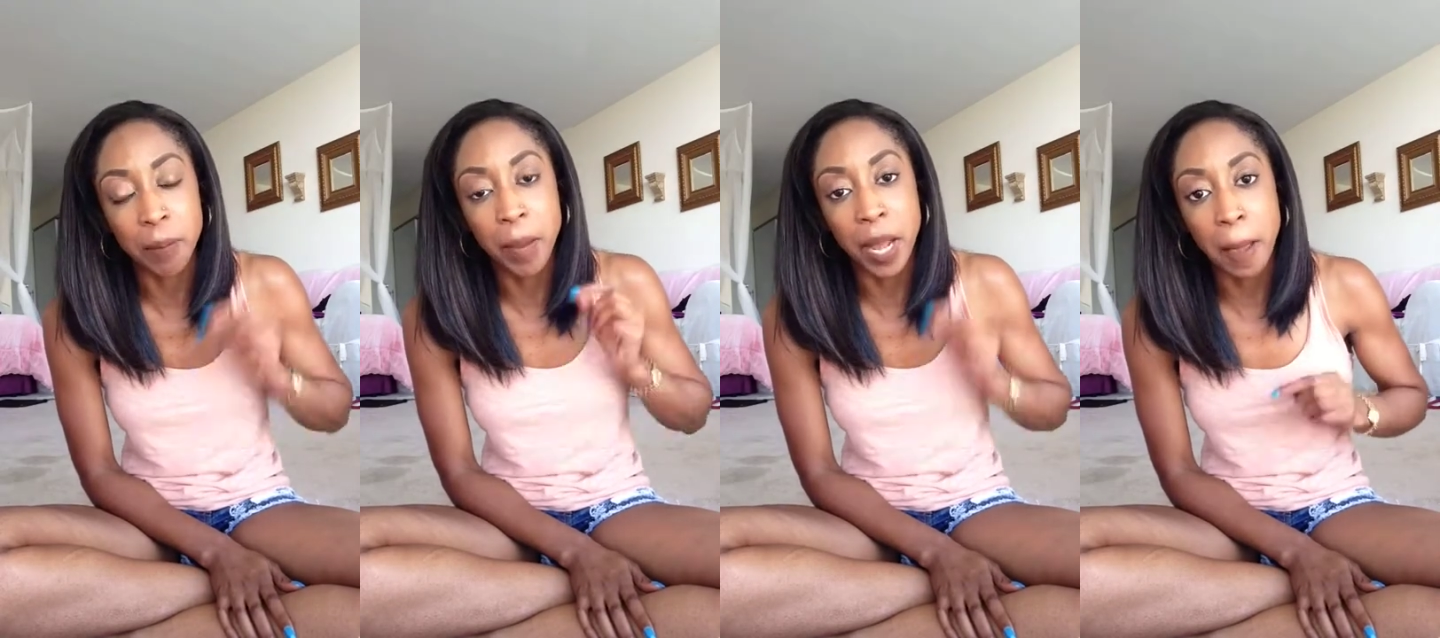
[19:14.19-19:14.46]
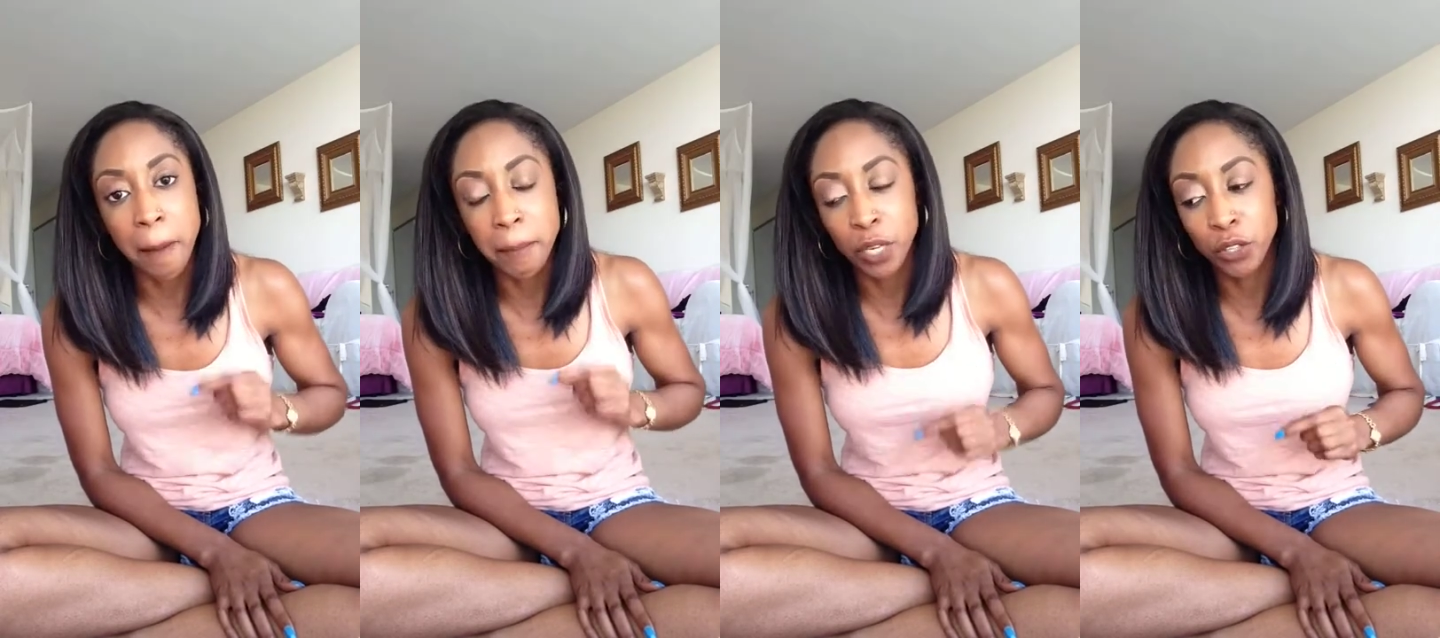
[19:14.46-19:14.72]

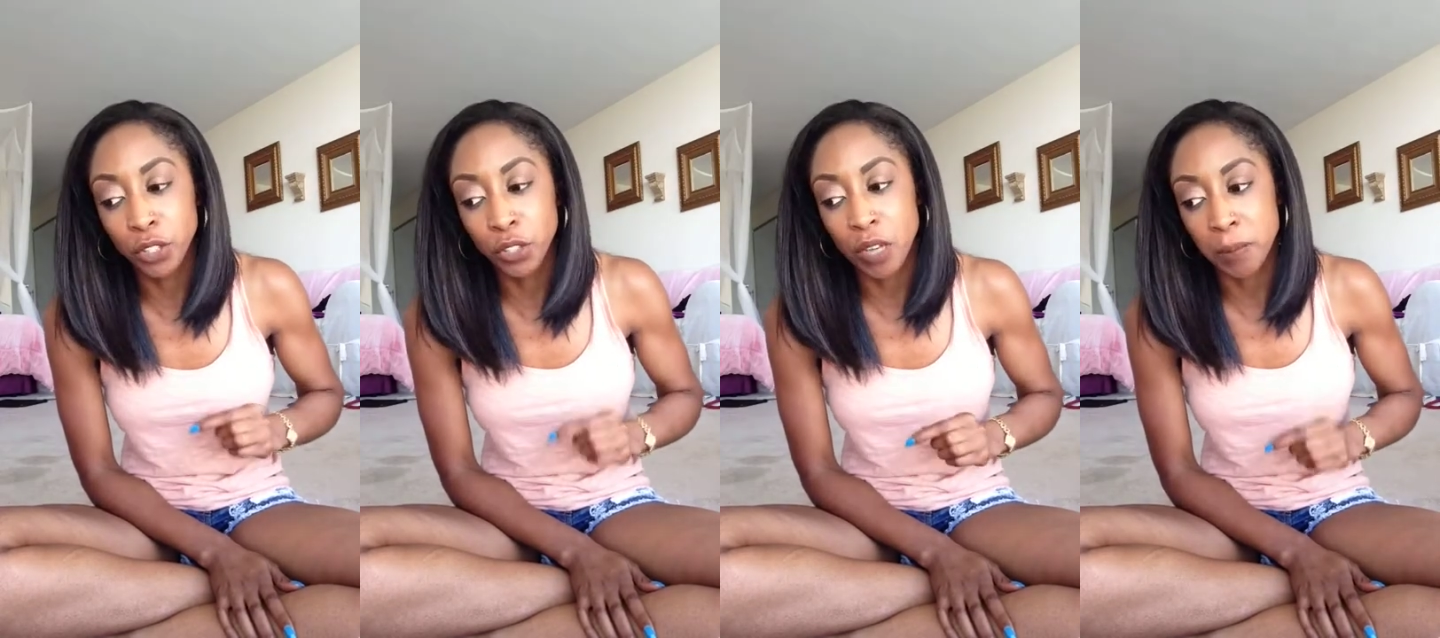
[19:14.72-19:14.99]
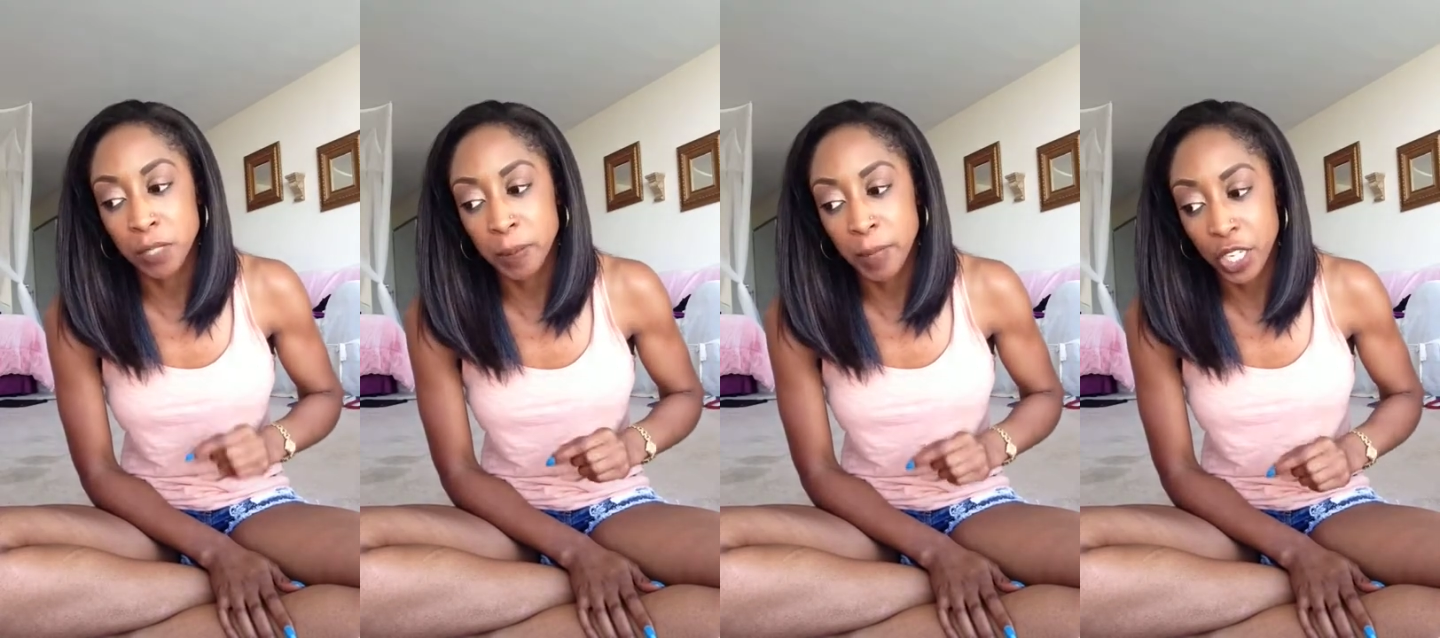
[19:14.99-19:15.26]
but it builds you
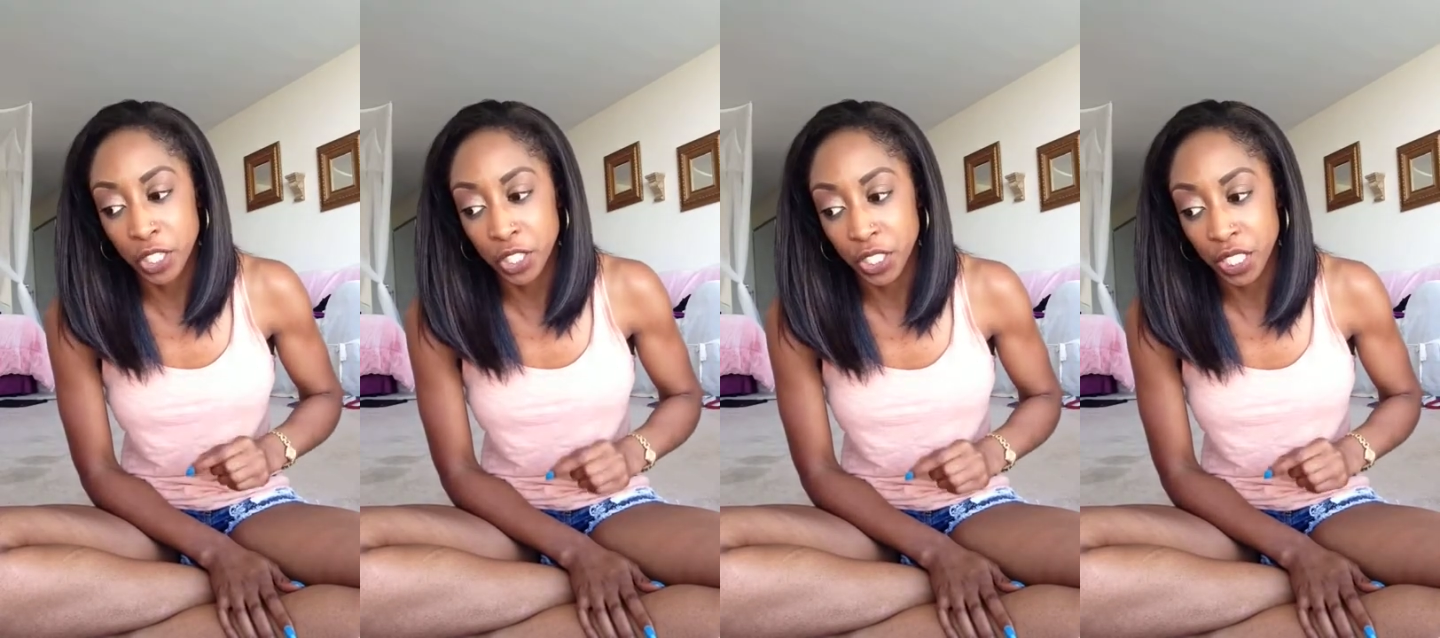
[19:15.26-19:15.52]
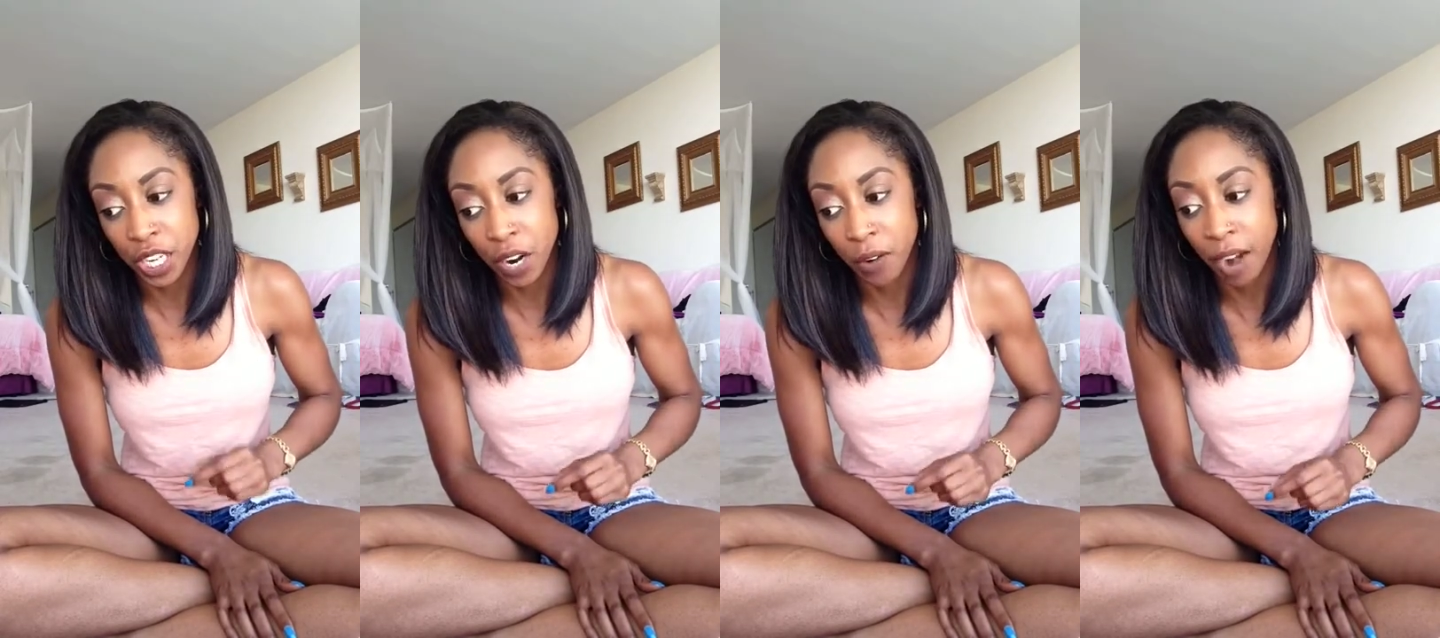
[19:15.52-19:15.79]
up
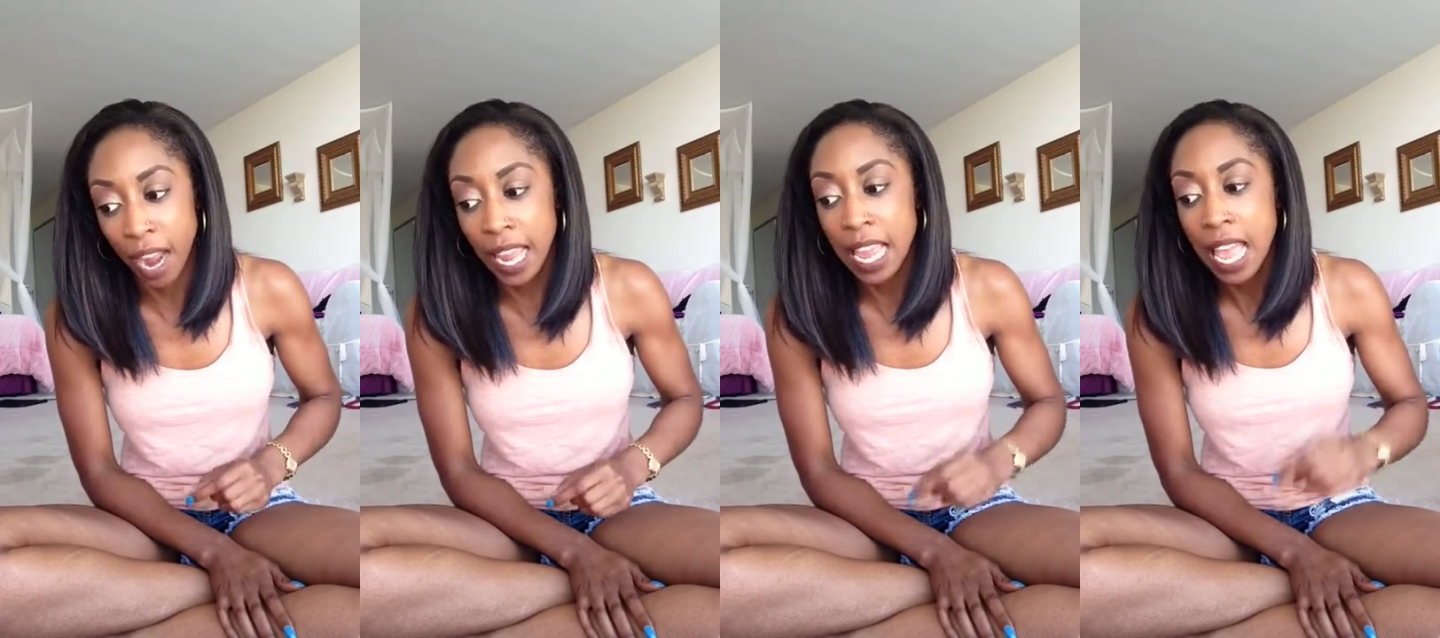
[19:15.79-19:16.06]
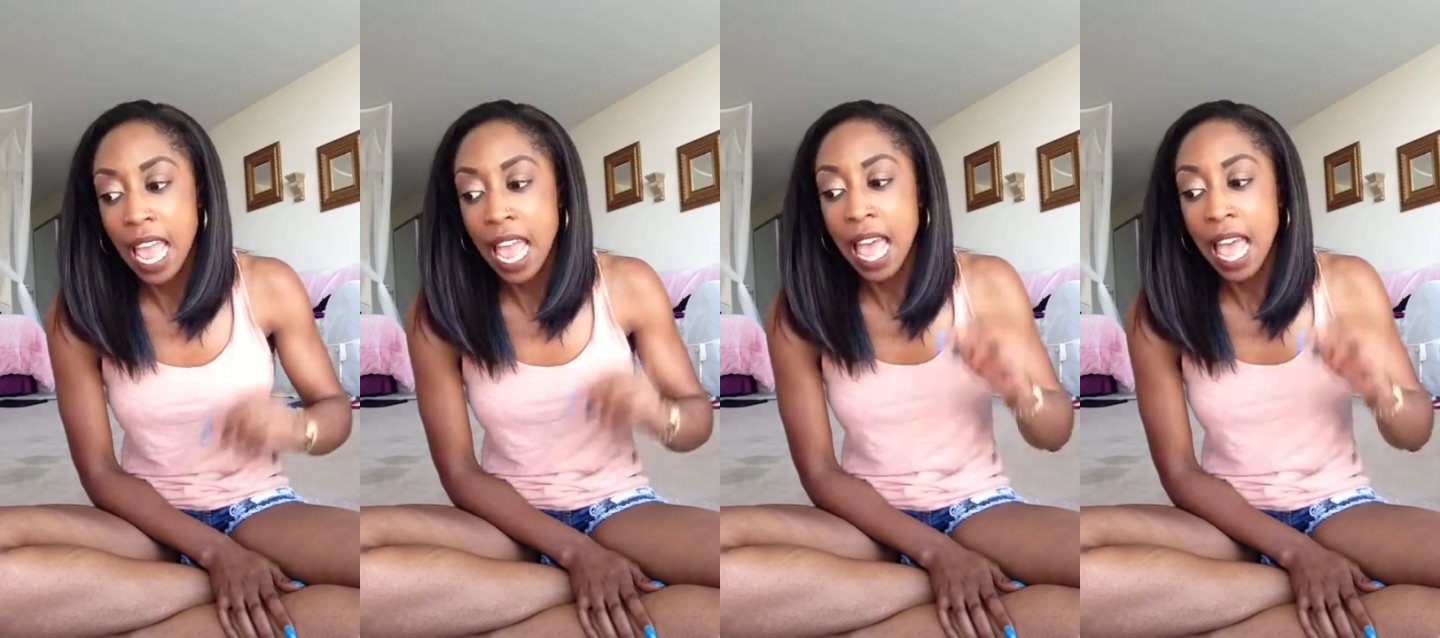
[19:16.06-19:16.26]
spiritually, all right?